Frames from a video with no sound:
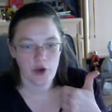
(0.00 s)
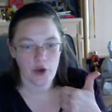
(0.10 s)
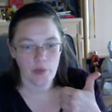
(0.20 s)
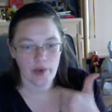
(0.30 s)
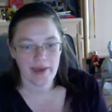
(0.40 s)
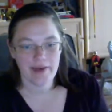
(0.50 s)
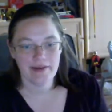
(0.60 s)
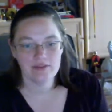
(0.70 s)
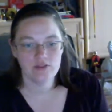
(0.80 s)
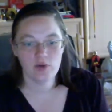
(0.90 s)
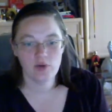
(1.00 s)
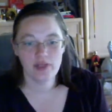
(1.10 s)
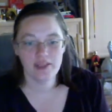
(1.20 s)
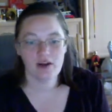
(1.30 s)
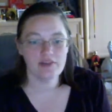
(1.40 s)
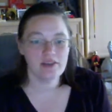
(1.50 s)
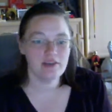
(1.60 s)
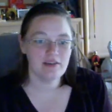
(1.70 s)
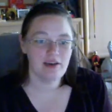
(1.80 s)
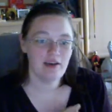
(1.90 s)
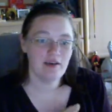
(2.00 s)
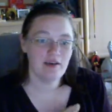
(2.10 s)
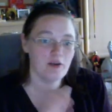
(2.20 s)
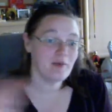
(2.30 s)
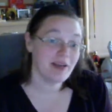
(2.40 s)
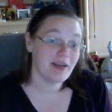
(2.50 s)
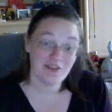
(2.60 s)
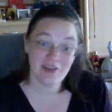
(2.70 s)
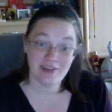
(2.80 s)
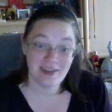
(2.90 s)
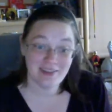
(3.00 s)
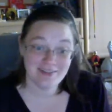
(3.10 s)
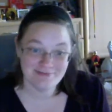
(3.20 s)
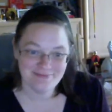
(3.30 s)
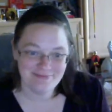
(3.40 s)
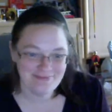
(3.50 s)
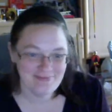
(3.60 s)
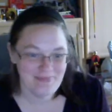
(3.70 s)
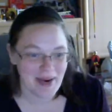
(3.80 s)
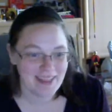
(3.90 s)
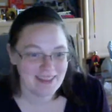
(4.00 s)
okay, so I'm gonna go ahead and get off here, and I hope everybody has a great day. Bye.